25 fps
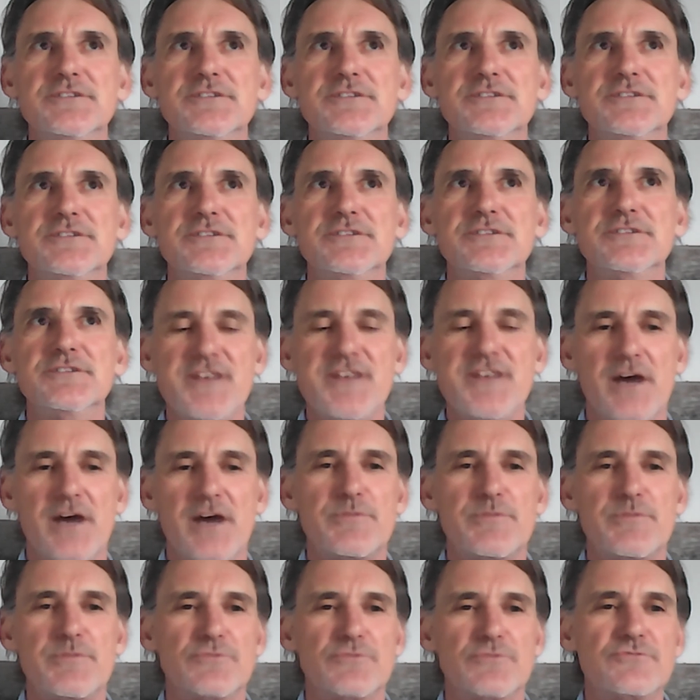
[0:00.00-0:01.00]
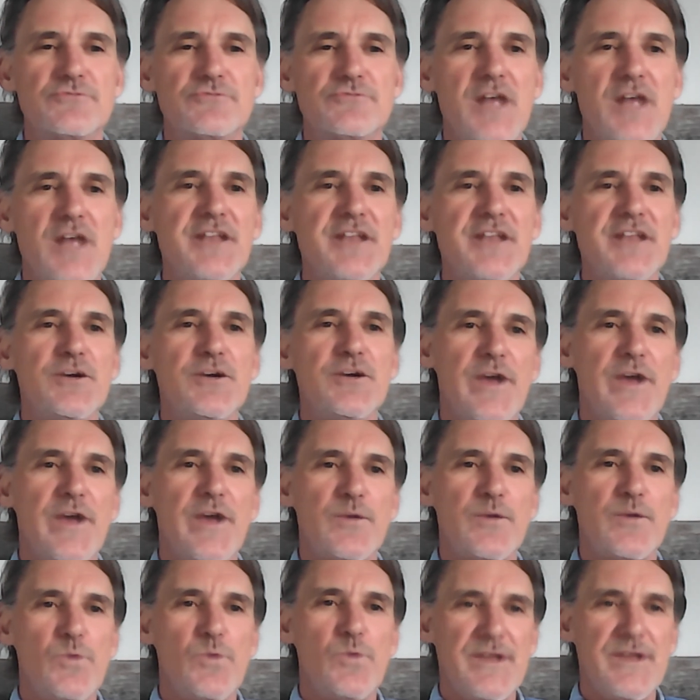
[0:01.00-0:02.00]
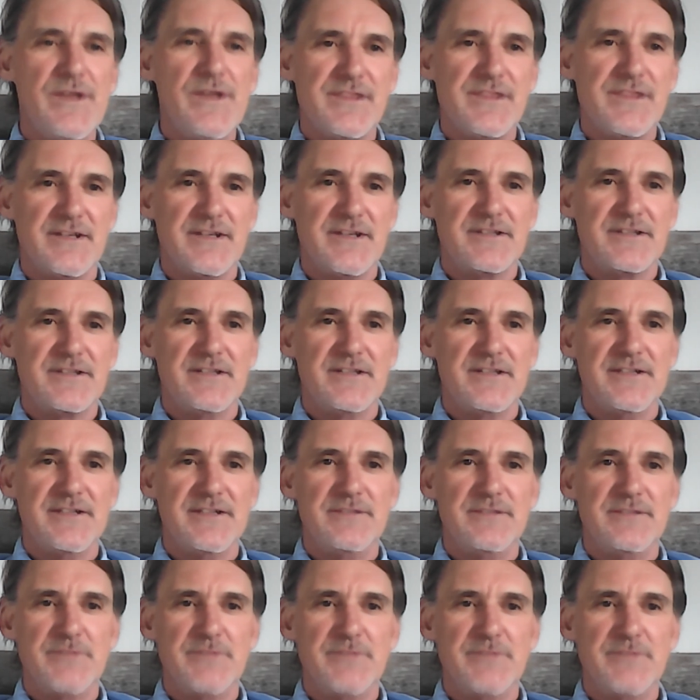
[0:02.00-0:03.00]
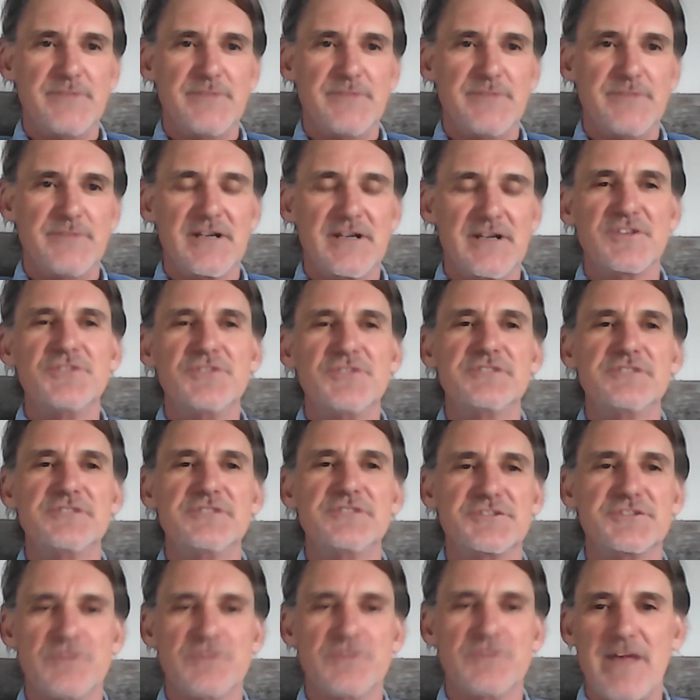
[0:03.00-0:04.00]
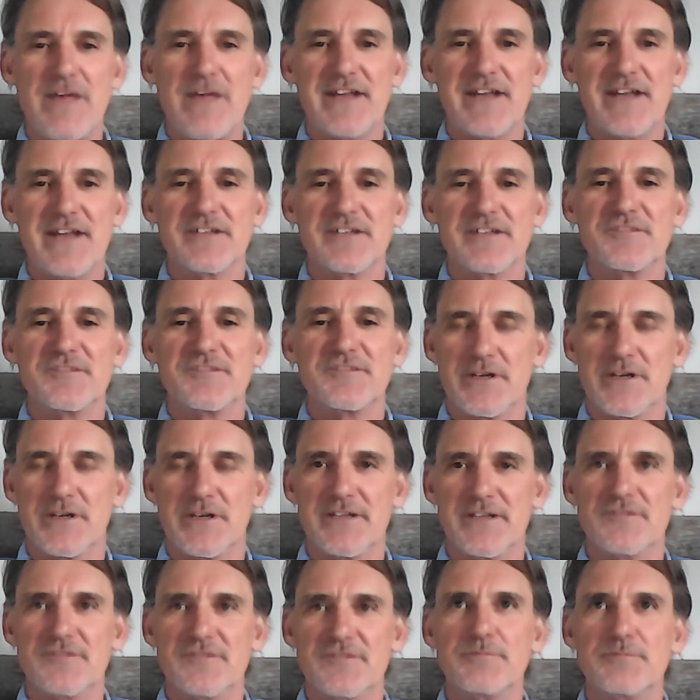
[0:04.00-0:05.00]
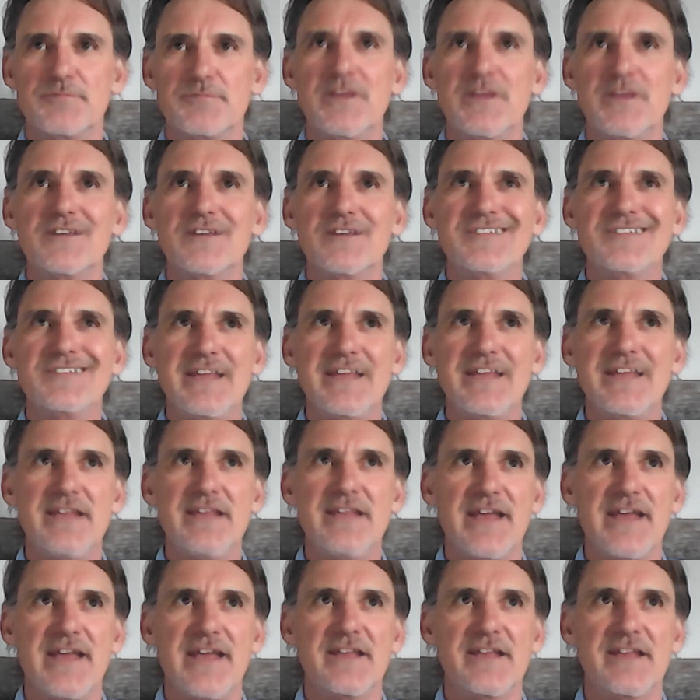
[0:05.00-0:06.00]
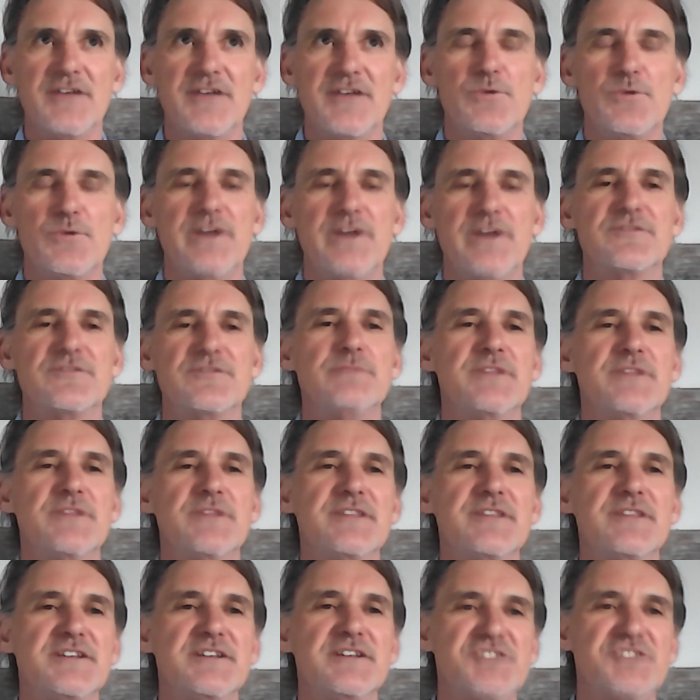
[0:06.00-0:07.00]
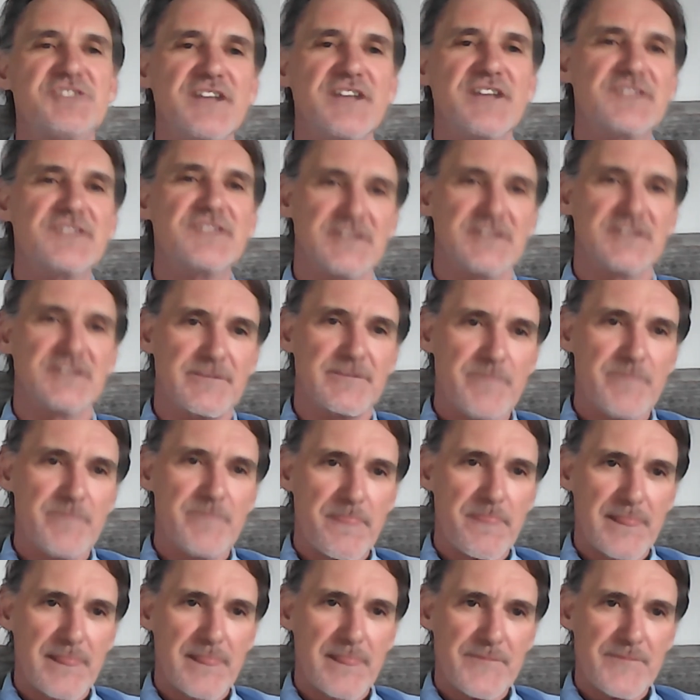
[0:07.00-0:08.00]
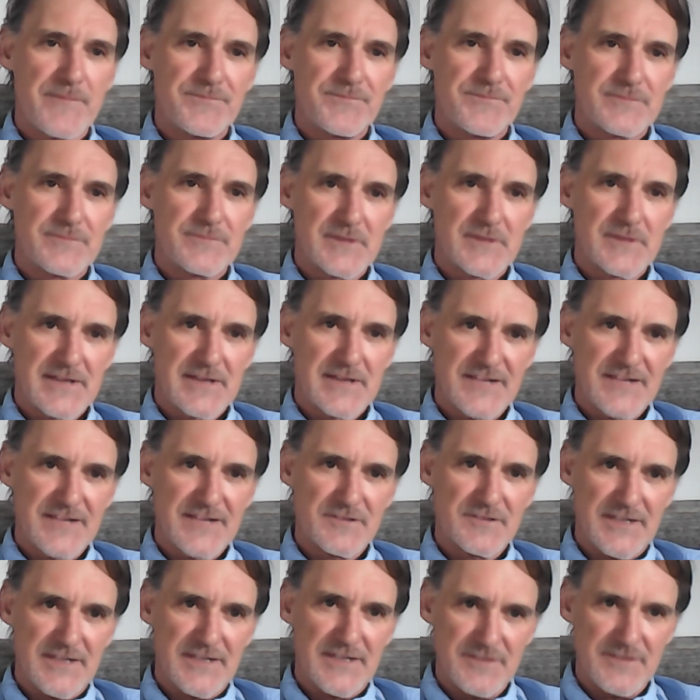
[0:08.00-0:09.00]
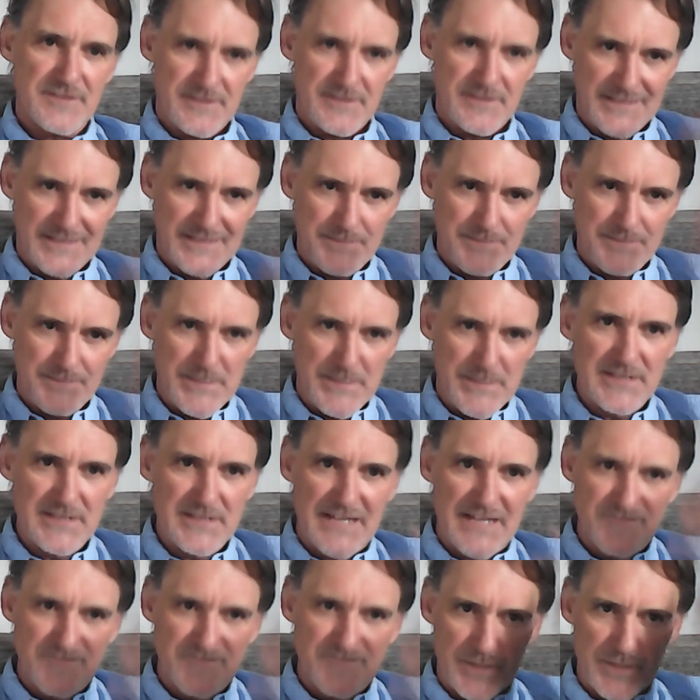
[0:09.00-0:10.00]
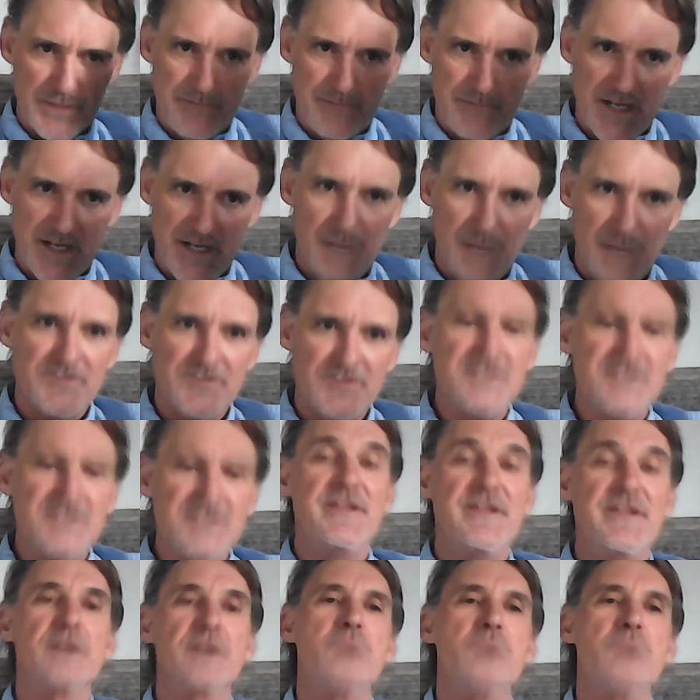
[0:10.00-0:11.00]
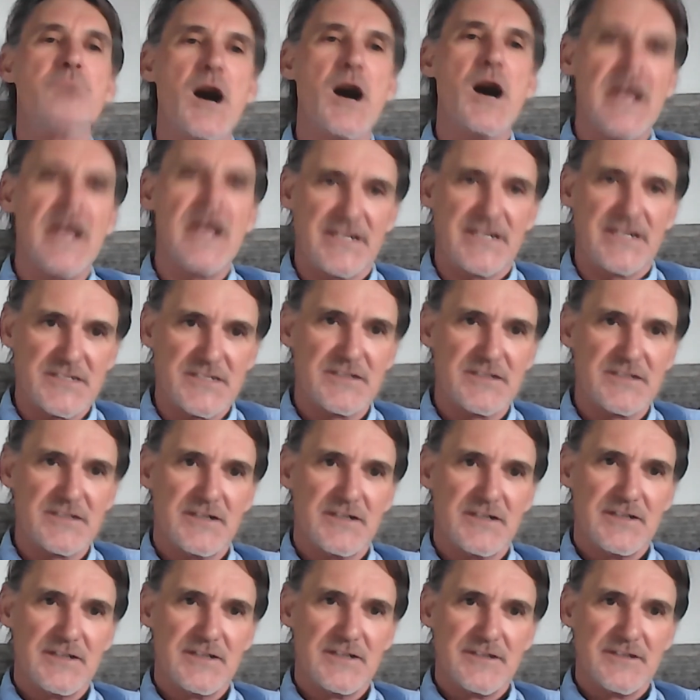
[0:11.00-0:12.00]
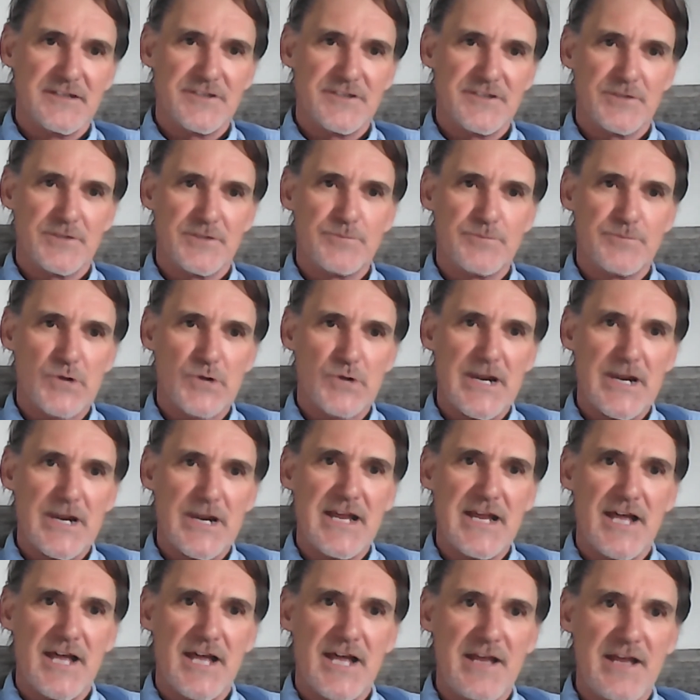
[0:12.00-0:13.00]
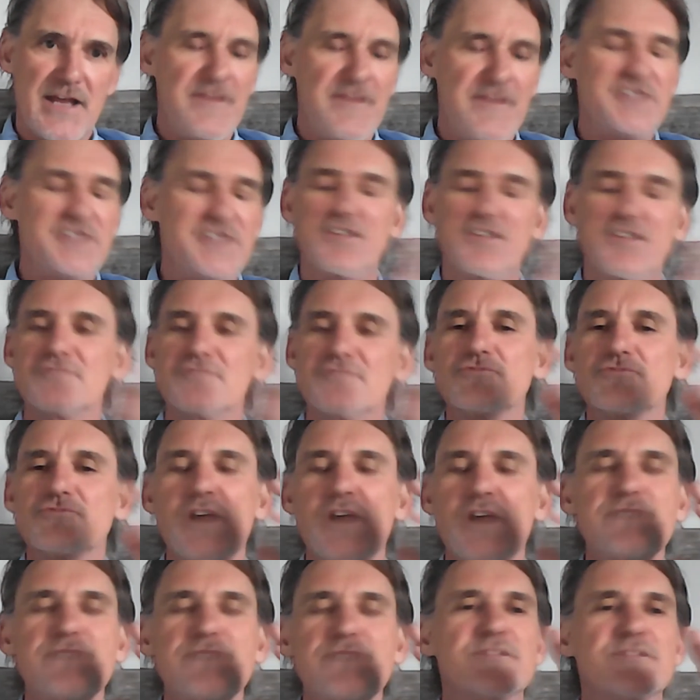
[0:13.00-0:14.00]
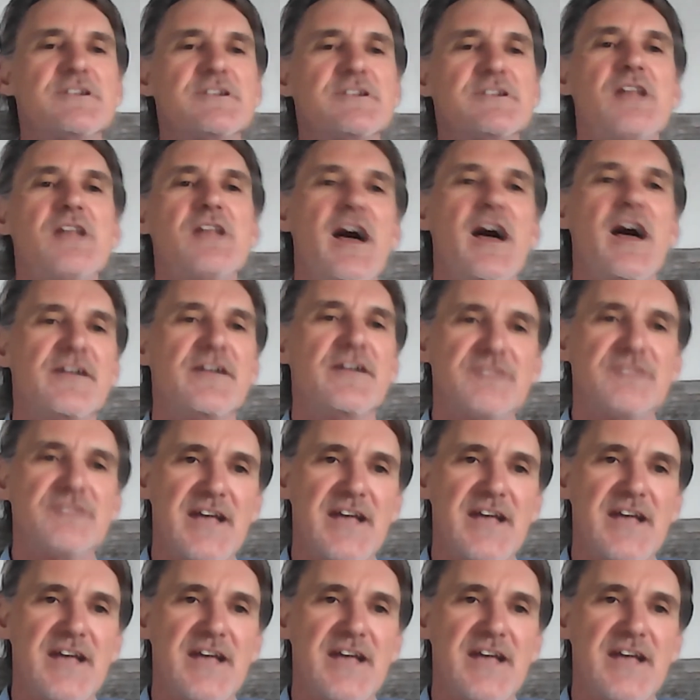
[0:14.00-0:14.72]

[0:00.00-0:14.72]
does end up running away with it, it becomes a hugely traumatic experience because they can't get away from the thing chasing them. That's what it becomes in their mind. They're a prey on, and they just run for their lives,